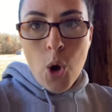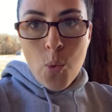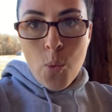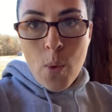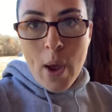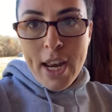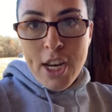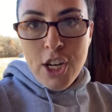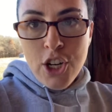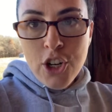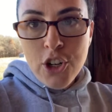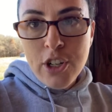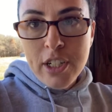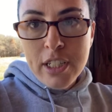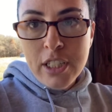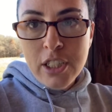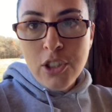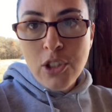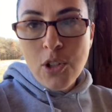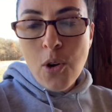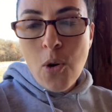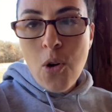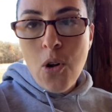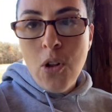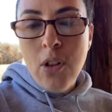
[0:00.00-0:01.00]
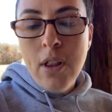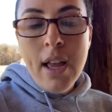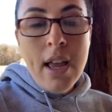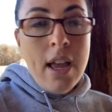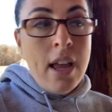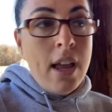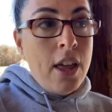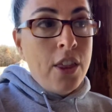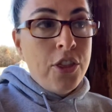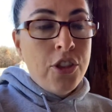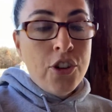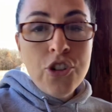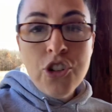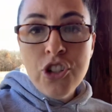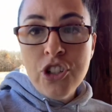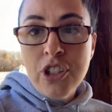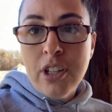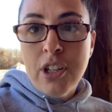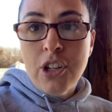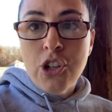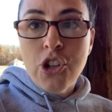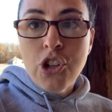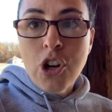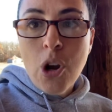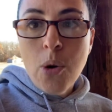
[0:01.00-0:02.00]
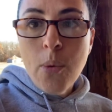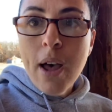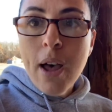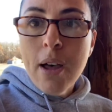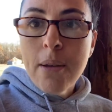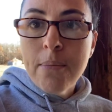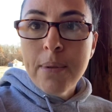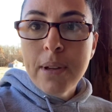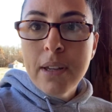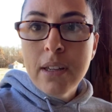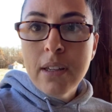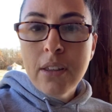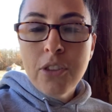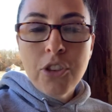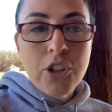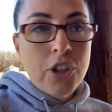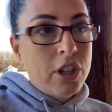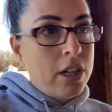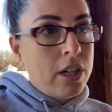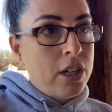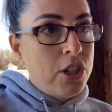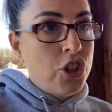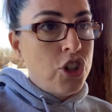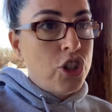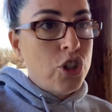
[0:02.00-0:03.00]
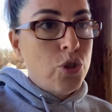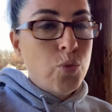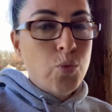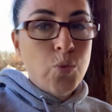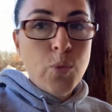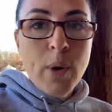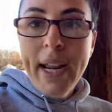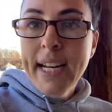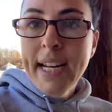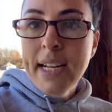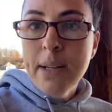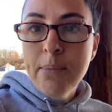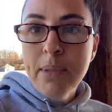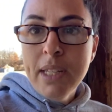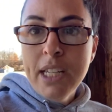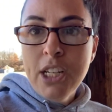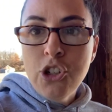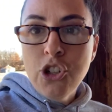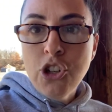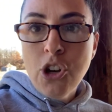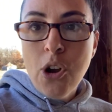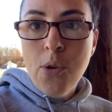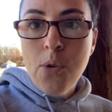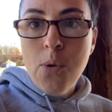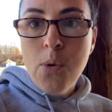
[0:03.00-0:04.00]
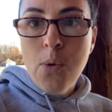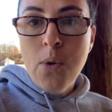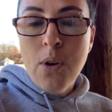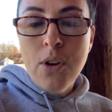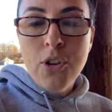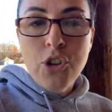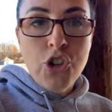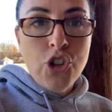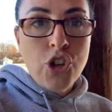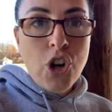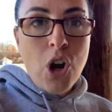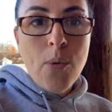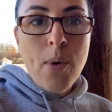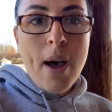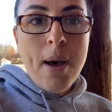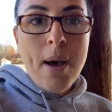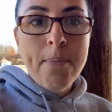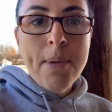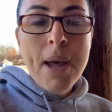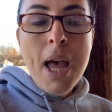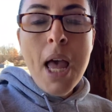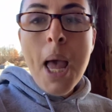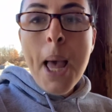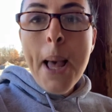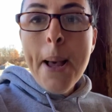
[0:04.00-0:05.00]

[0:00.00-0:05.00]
when you're in soul, they're just going to show up. They're going to just randomly show show up.